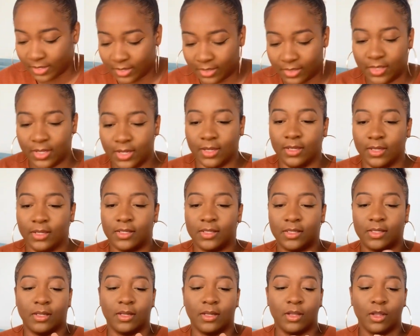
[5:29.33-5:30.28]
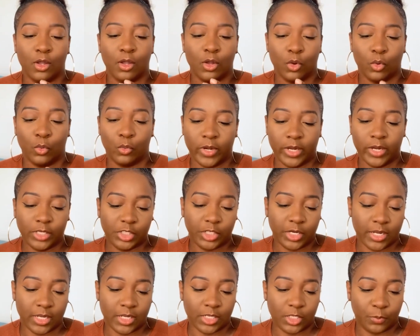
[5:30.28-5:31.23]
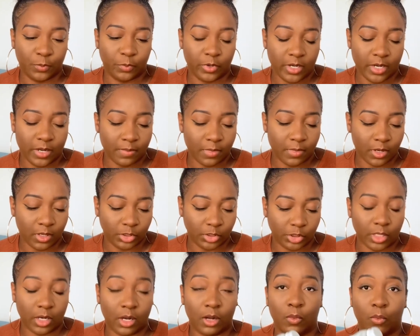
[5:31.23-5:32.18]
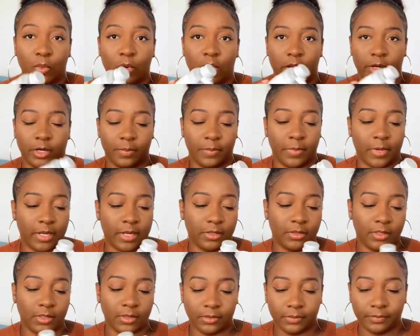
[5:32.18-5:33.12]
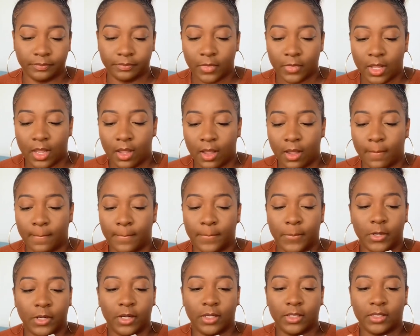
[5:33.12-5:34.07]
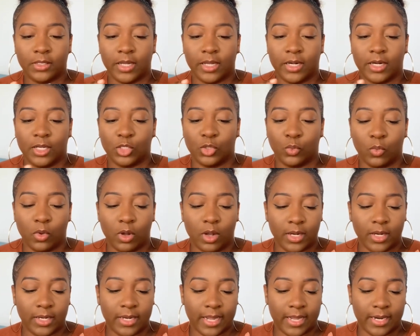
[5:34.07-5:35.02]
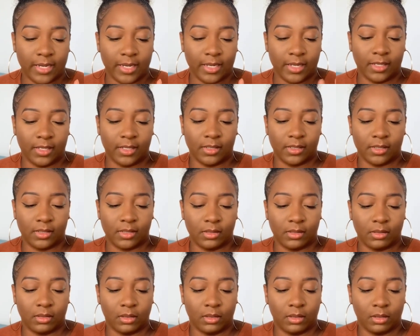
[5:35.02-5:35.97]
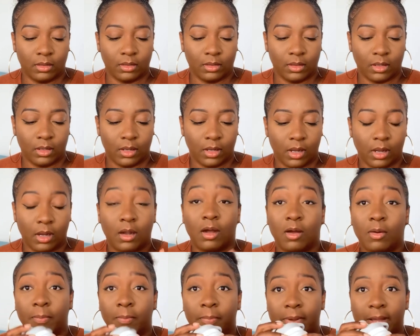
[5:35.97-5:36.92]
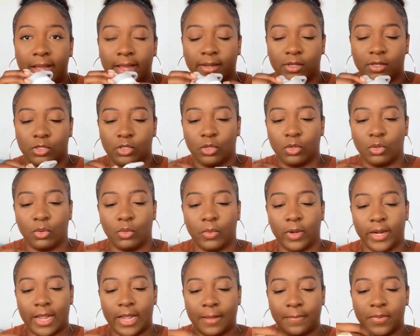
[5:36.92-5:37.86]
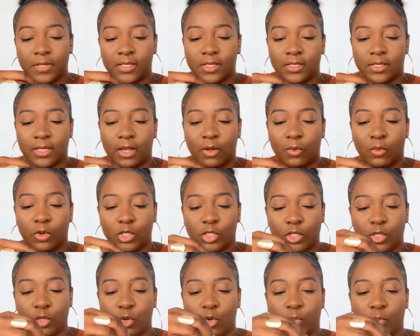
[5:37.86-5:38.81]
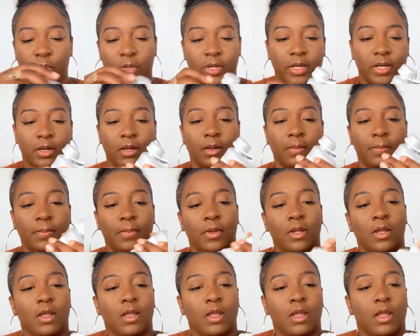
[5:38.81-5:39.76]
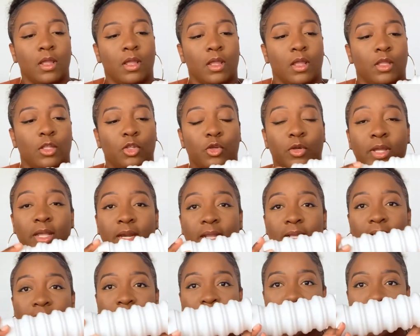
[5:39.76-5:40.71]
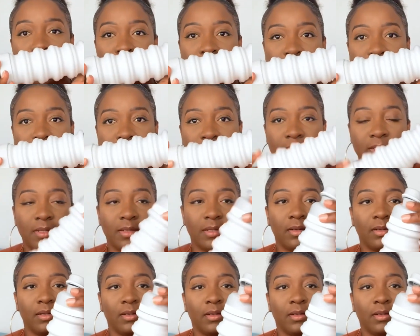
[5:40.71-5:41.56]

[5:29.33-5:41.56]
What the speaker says: this, which is pretty much a water bottle, but it is one that is compact. So what happens is that once you open it up, you can extend it